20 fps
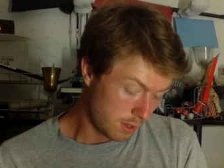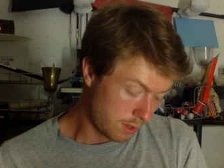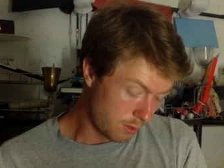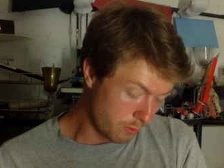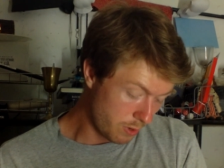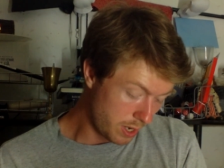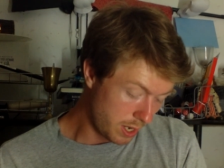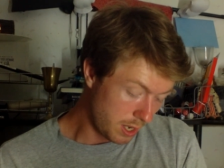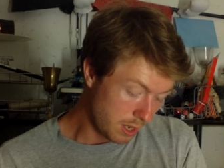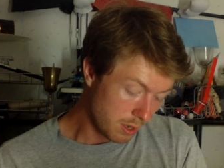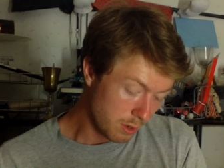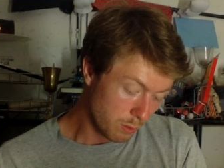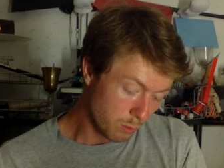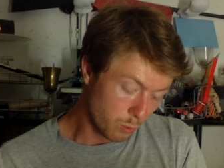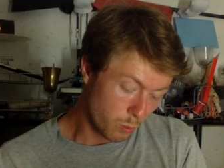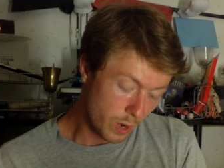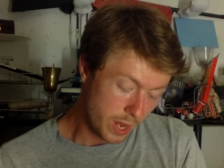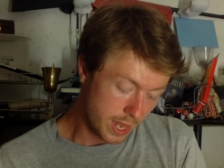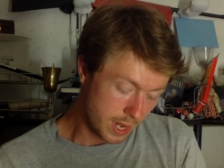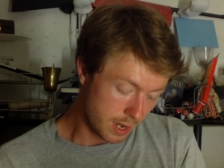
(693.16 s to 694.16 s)
Three,
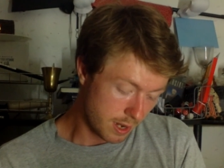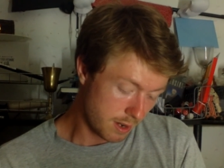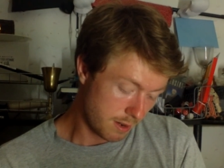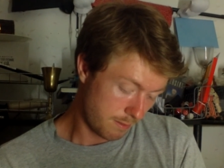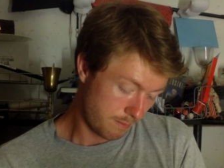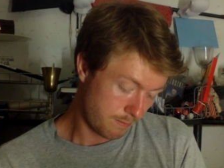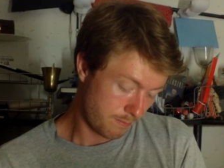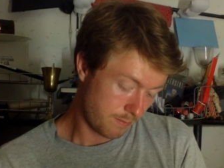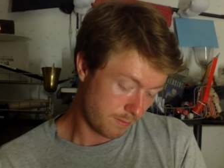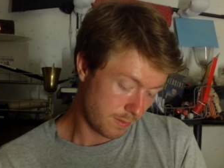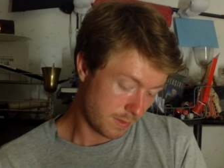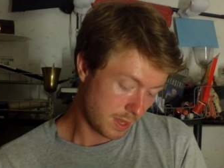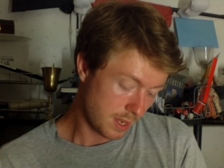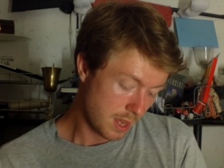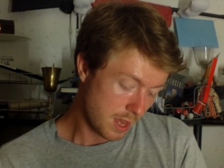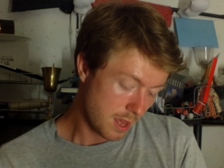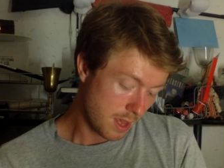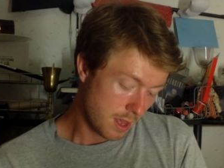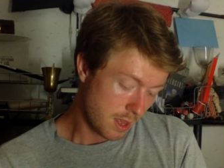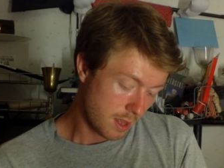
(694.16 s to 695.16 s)
win.
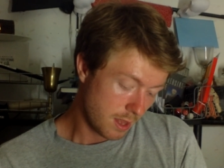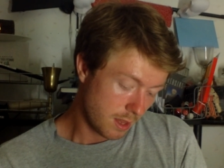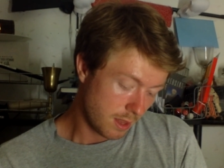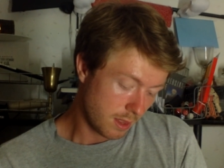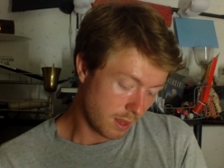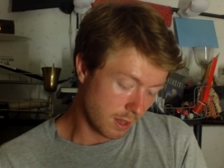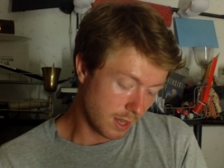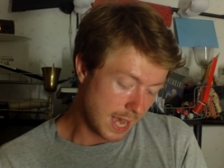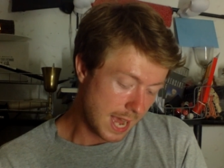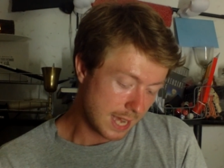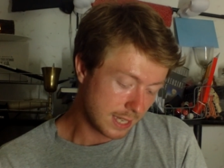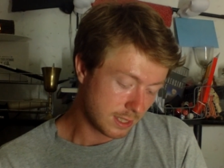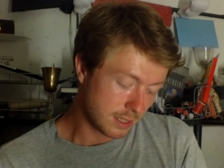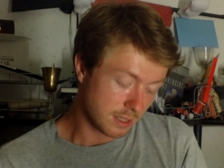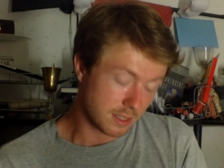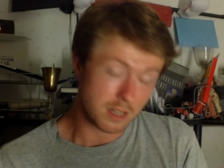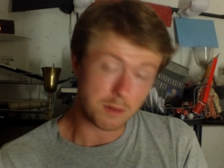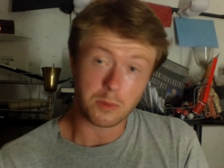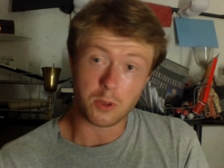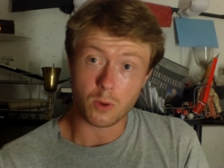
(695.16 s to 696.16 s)
The
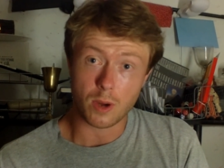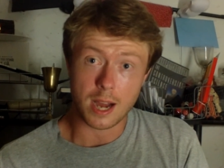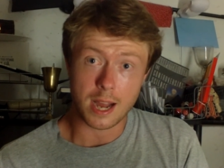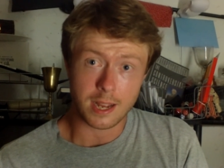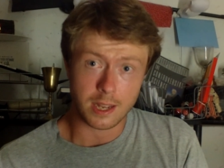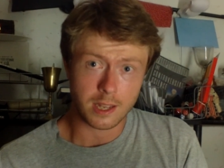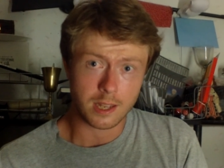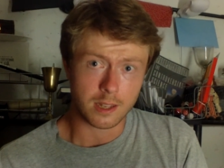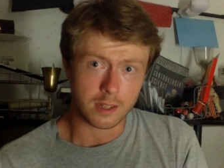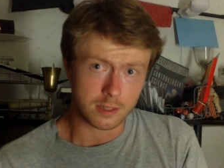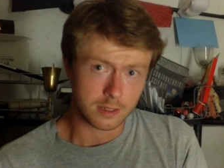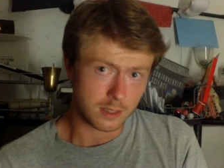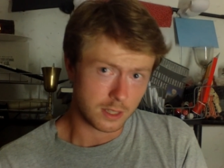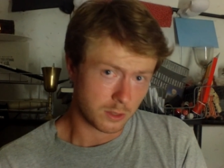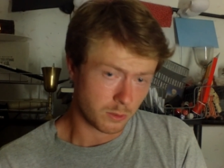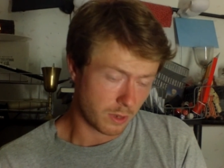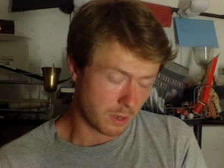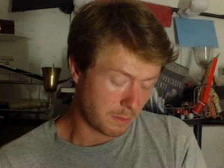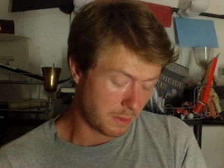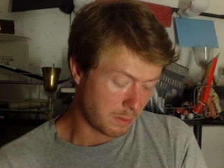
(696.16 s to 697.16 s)
last, W I N
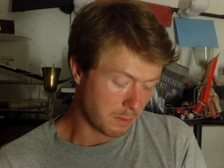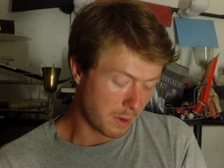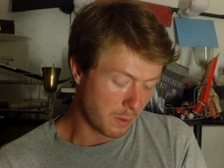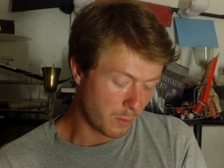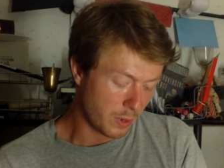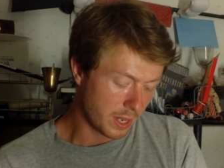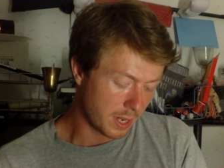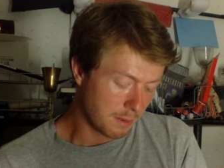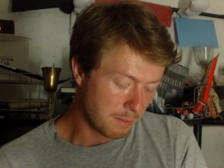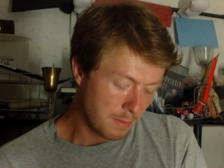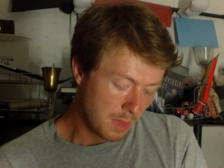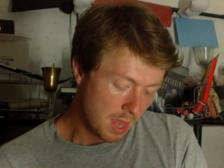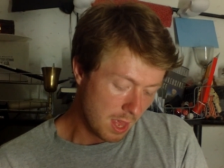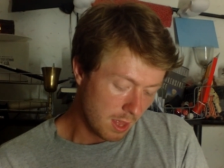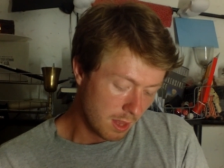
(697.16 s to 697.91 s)
is what I mean by win.